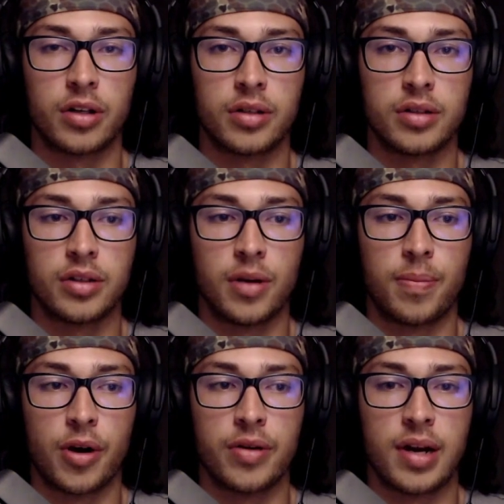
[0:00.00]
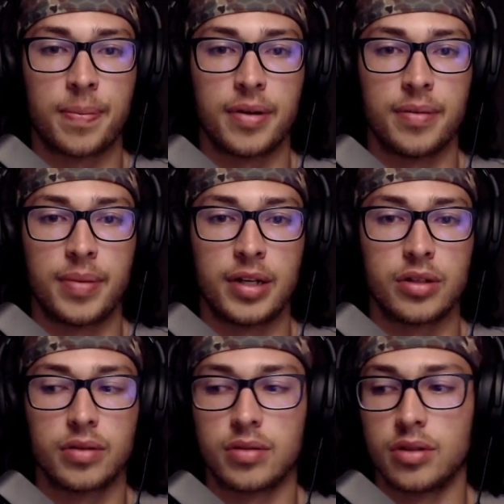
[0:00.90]
of, you know, blown up and
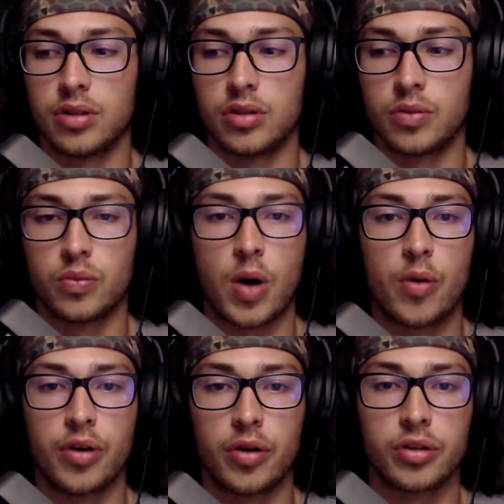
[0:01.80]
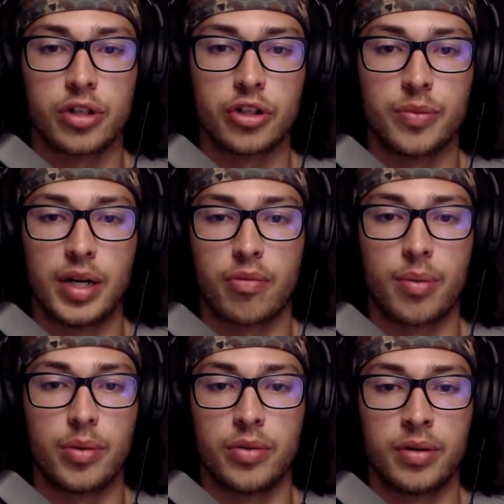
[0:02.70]
been well-known on social media,
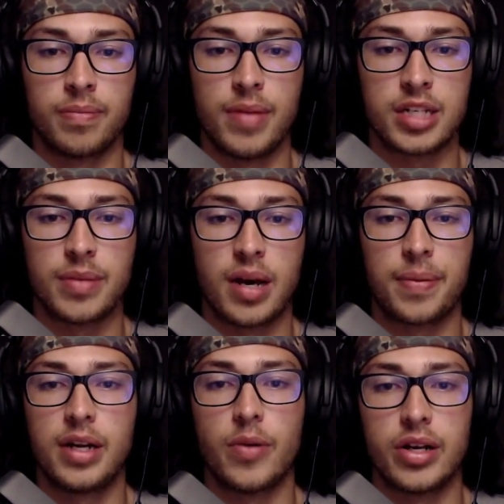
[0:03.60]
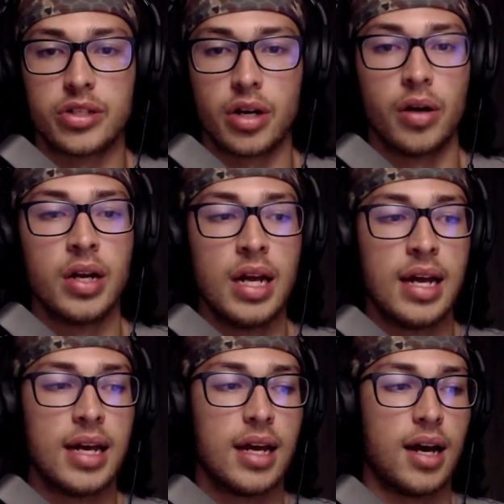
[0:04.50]
probably would have messed me up anyway. So
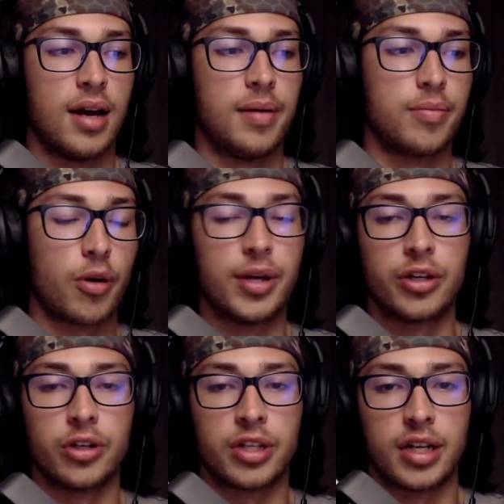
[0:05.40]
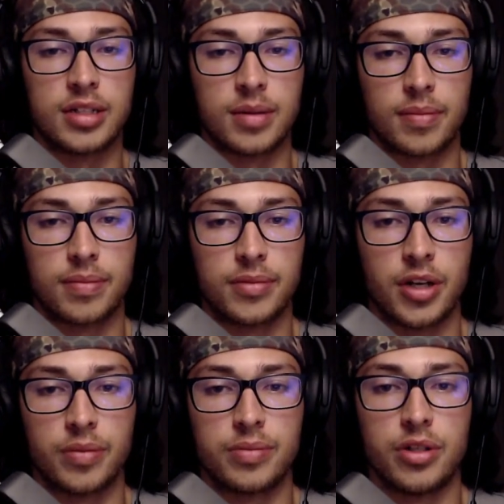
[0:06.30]
probably a good thing I didn't, you
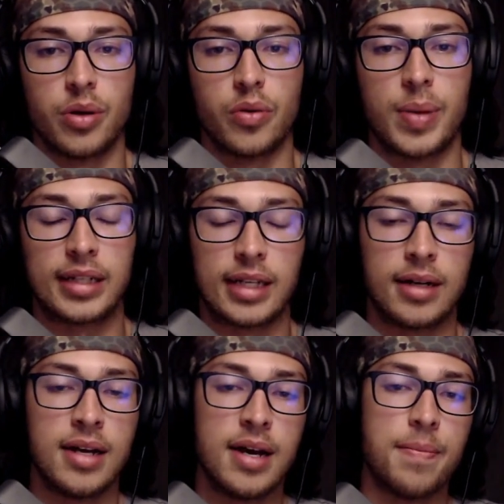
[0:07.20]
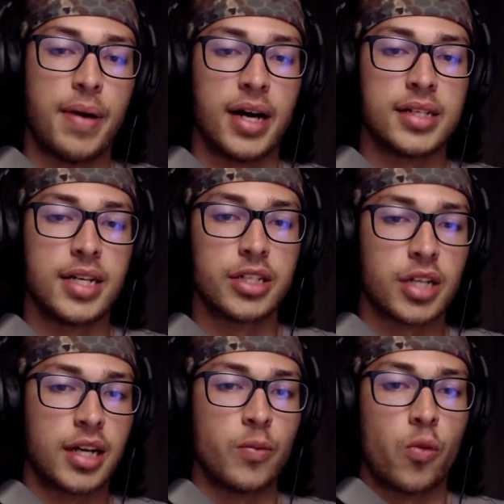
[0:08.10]
know, do it all back then. But
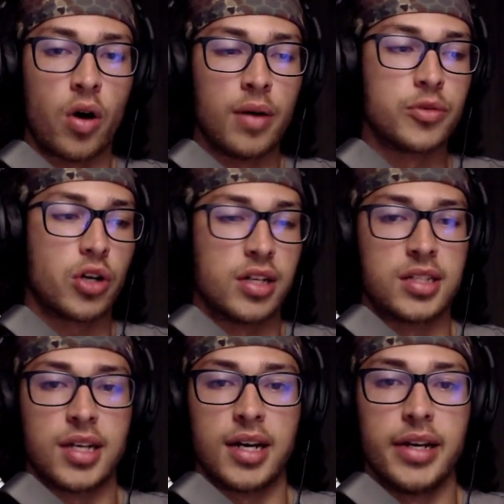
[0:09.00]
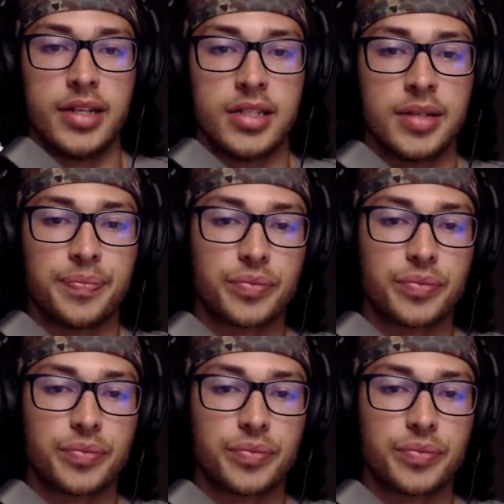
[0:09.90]
essentially what I'm trying to say is